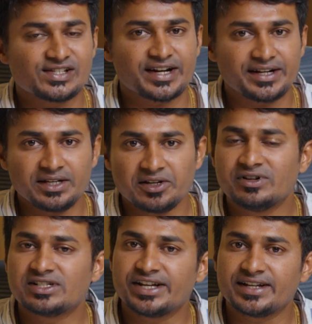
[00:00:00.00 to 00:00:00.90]
is ready,
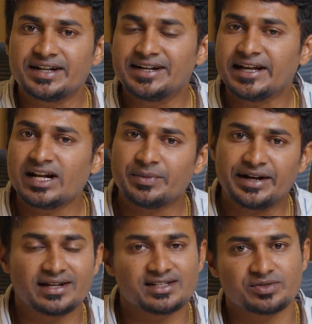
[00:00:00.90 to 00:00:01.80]
we'll share a detailed
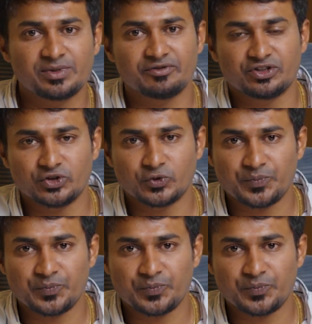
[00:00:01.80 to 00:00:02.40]
material estimate with you.